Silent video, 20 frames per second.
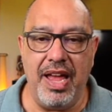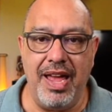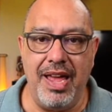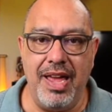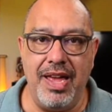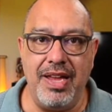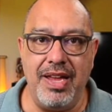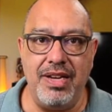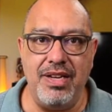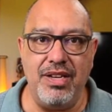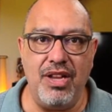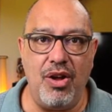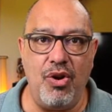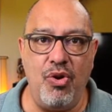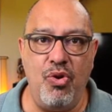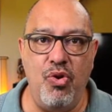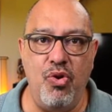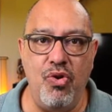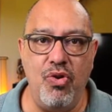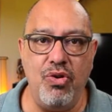And
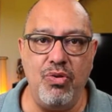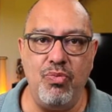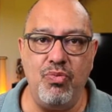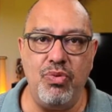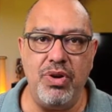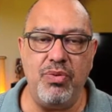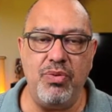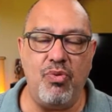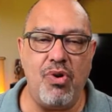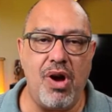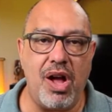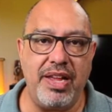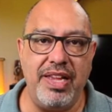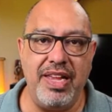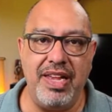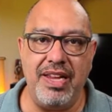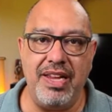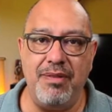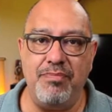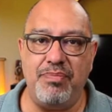who would
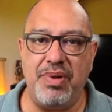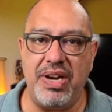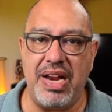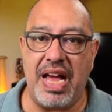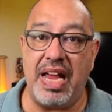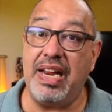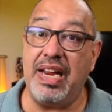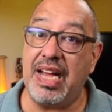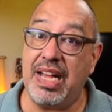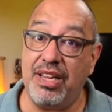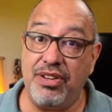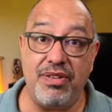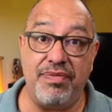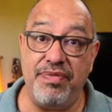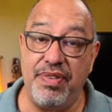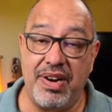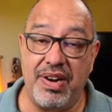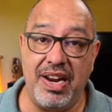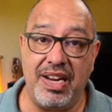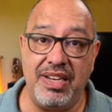walk in but Alejandro
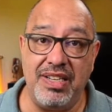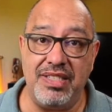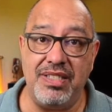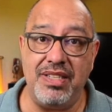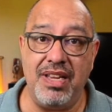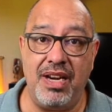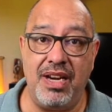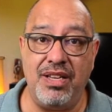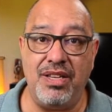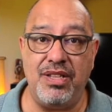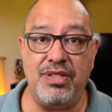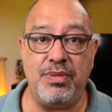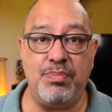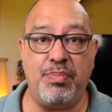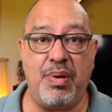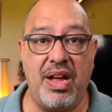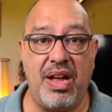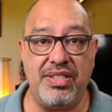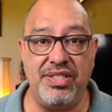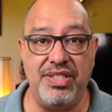Fernández and his
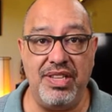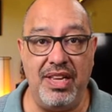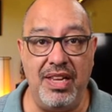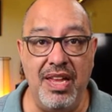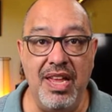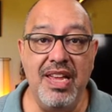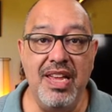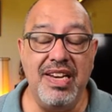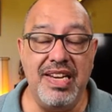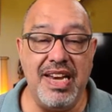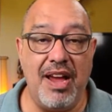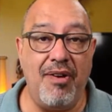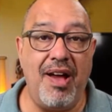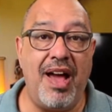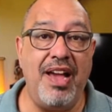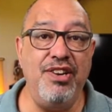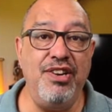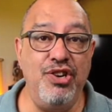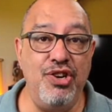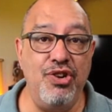posse? Now,
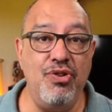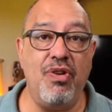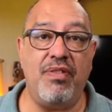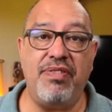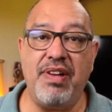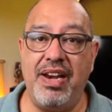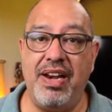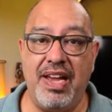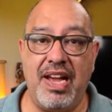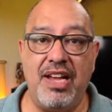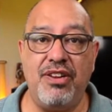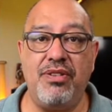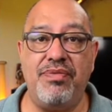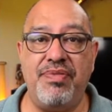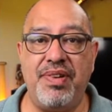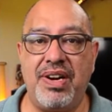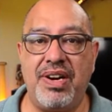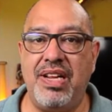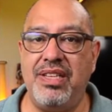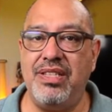I knew of
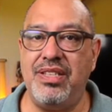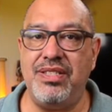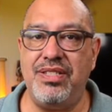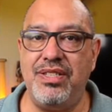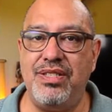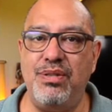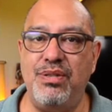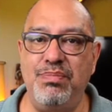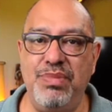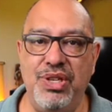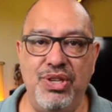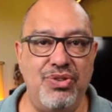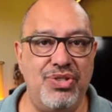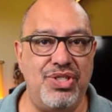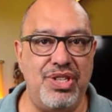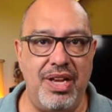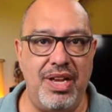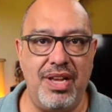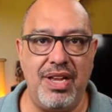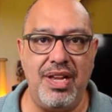Alejandro Fernández's
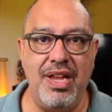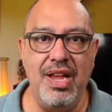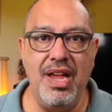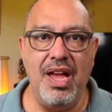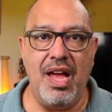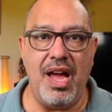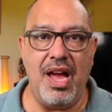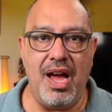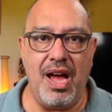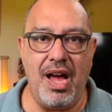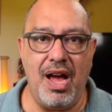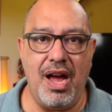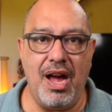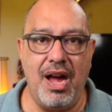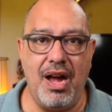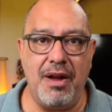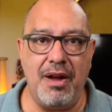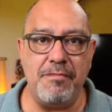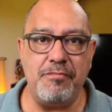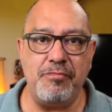music
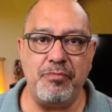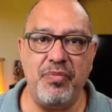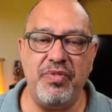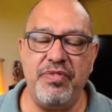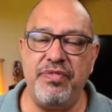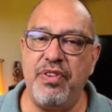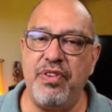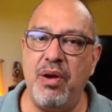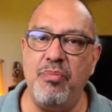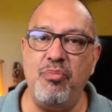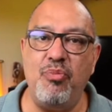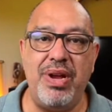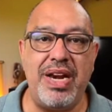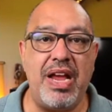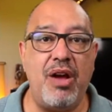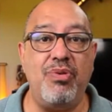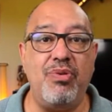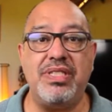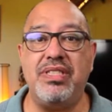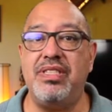from
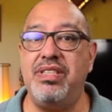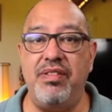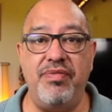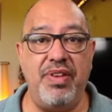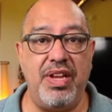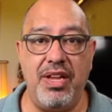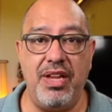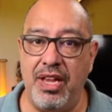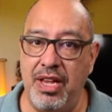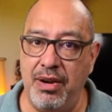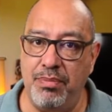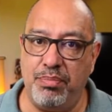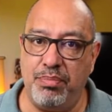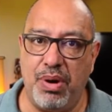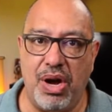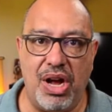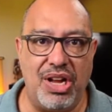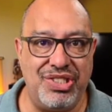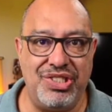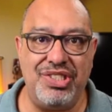when I was living in
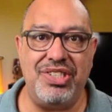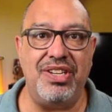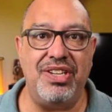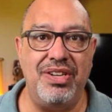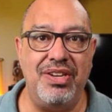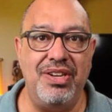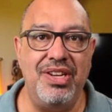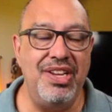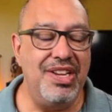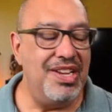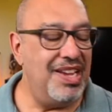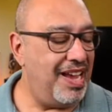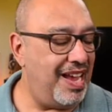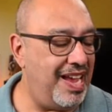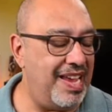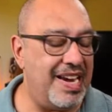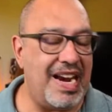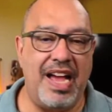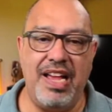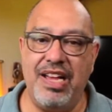Boston.
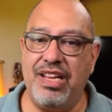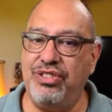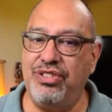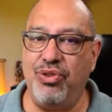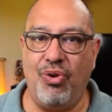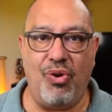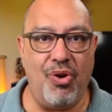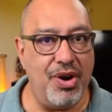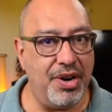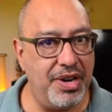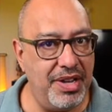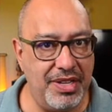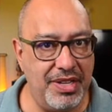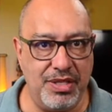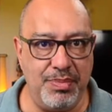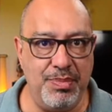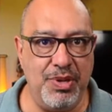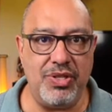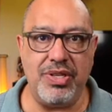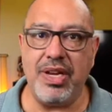And I adored
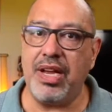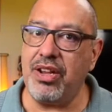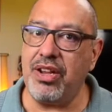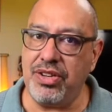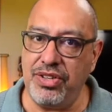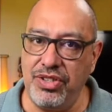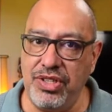his music and